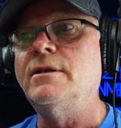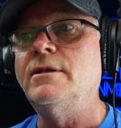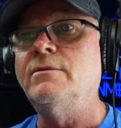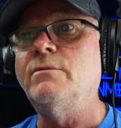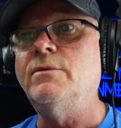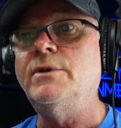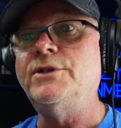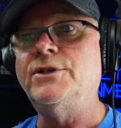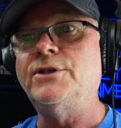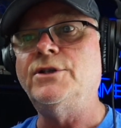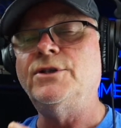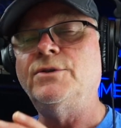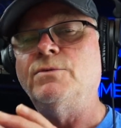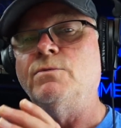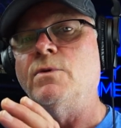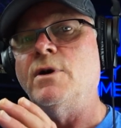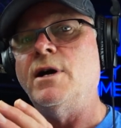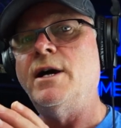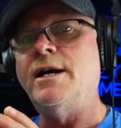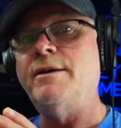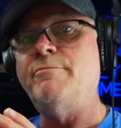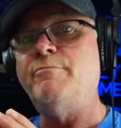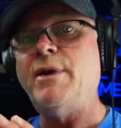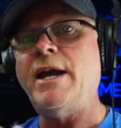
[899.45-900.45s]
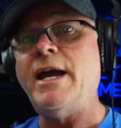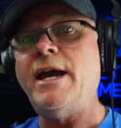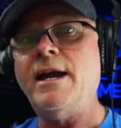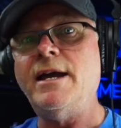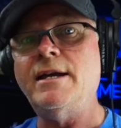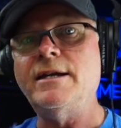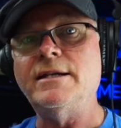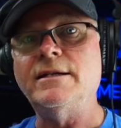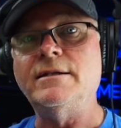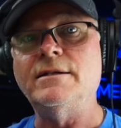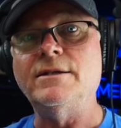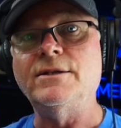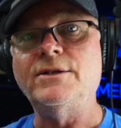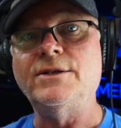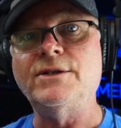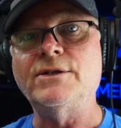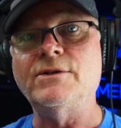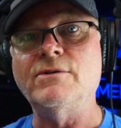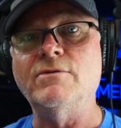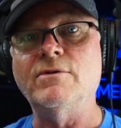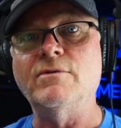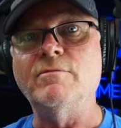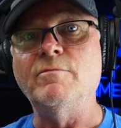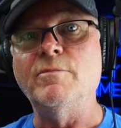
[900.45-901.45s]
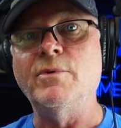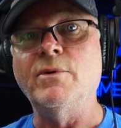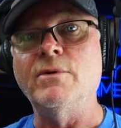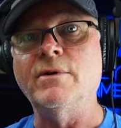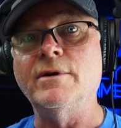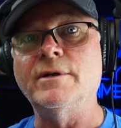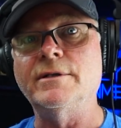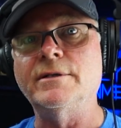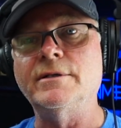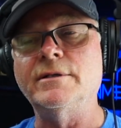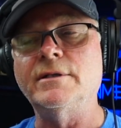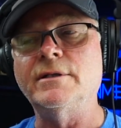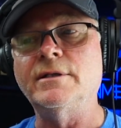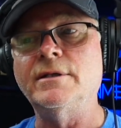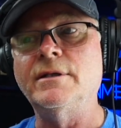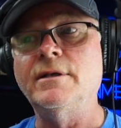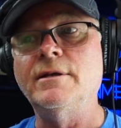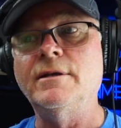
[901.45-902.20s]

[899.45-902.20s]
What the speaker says: which is why panning is so important